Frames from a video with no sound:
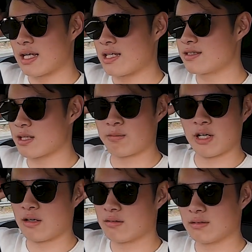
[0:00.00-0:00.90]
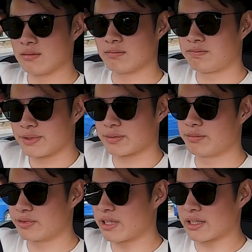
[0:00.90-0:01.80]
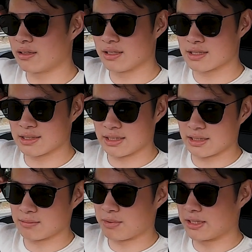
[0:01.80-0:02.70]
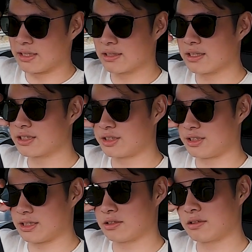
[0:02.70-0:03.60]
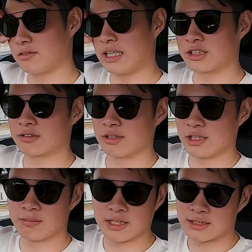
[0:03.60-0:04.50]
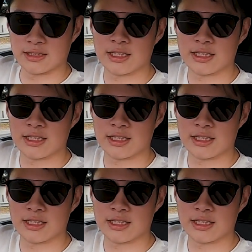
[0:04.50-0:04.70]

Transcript: and somehow, miraculously, my English is just naturally better.